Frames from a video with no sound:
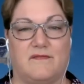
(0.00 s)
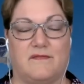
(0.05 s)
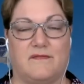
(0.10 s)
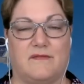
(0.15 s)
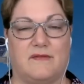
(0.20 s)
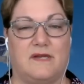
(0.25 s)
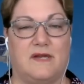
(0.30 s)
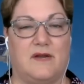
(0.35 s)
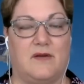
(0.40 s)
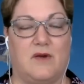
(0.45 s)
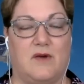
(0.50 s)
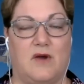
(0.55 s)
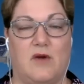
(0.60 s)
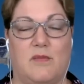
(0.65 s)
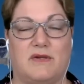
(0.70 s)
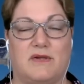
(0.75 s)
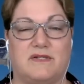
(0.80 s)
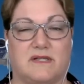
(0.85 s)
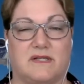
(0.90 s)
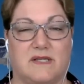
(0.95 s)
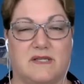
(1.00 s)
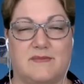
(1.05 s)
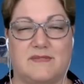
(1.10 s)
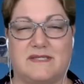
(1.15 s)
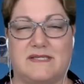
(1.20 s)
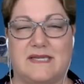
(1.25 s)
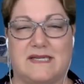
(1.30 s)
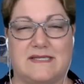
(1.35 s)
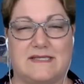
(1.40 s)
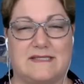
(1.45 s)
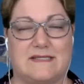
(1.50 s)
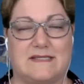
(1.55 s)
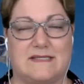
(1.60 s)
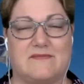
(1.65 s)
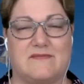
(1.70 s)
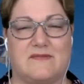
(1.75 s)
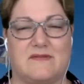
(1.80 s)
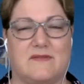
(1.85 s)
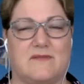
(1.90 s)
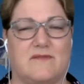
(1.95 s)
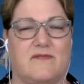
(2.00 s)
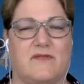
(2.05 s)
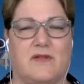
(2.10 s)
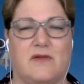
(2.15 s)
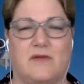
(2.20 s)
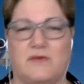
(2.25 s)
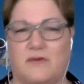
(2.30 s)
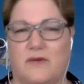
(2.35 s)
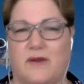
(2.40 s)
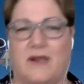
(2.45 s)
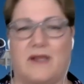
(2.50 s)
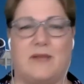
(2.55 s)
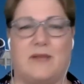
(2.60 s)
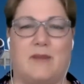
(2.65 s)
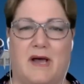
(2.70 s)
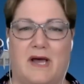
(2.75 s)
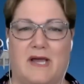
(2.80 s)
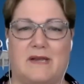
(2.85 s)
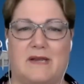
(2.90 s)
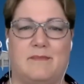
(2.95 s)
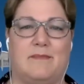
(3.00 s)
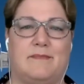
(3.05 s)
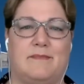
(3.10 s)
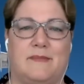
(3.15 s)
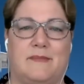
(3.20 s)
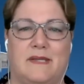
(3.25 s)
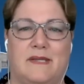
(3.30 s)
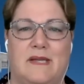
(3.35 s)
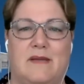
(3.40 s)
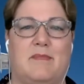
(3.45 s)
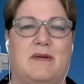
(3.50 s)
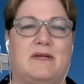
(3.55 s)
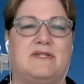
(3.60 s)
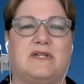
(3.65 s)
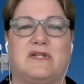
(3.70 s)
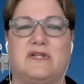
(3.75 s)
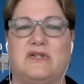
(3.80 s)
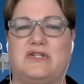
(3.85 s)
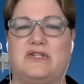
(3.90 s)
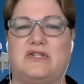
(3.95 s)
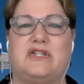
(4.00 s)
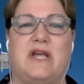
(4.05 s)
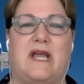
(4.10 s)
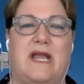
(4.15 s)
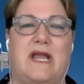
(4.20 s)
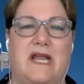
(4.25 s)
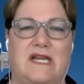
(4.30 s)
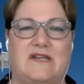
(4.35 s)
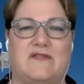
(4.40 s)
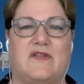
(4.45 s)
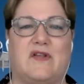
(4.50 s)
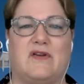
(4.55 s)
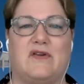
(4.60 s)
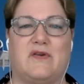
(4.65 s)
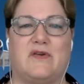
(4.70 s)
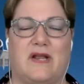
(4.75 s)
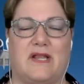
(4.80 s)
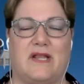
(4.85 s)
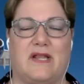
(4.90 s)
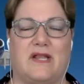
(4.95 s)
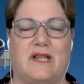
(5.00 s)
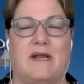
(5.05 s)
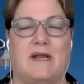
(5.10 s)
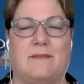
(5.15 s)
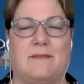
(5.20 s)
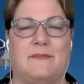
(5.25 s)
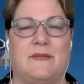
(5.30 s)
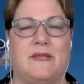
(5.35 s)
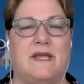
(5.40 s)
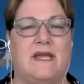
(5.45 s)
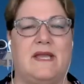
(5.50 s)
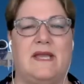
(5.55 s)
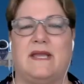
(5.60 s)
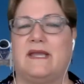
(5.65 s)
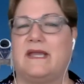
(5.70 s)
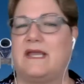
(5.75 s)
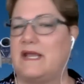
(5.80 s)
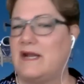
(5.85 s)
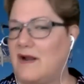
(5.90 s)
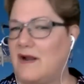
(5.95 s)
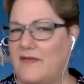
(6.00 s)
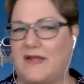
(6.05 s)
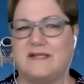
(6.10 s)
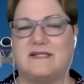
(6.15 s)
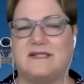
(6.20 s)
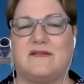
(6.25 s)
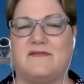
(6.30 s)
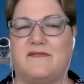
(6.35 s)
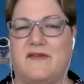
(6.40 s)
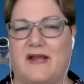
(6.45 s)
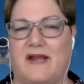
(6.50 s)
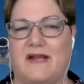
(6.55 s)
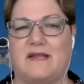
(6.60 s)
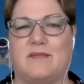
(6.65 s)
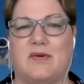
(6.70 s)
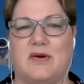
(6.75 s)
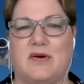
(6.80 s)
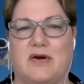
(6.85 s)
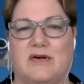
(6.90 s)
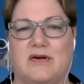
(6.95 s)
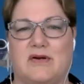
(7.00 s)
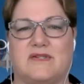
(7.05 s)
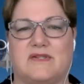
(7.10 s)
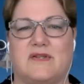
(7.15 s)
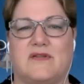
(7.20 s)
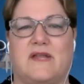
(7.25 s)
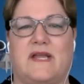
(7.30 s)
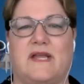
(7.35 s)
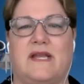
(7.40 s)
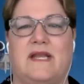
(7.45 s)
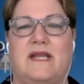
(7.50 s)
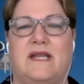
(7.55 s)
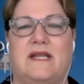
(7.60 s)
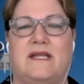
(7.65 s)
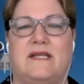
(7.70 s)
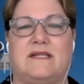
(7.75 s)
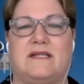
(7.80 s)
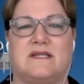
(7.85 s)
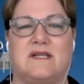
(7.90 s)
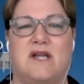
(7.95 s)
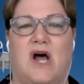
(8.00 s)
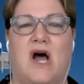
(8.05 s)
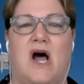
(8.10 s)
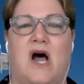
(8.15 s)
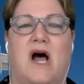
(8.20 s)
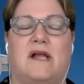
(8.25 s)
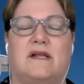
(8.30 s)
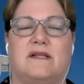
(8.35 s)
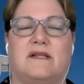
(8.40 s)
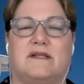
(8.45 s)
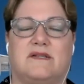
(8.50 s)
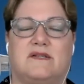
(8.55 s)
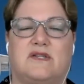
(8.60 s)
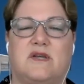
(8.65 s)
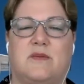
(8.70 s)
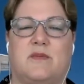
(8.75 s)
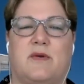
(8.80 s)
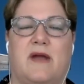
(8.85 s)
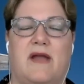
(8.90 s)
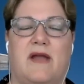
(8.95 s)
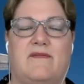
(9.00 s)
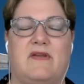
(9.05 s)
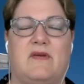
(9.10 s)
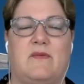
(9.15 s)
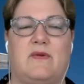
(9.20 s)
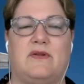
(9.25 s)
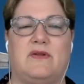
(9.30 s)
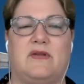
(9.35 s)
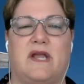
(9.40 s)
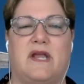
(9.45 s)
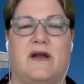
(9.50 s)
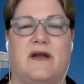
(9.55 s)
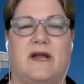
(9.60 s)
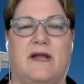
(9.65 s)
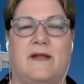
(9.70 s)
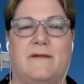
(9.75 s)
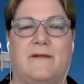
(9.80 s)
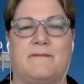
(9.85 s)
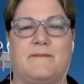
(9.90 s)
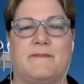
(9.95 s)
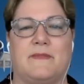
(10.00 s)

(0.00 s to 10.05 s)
you know, a whole bunch of lipsticks floating around the bottom, bunch of loose change floating around the bottom. Get all that stuff out of the purse so that it is not super heavy when you carry it.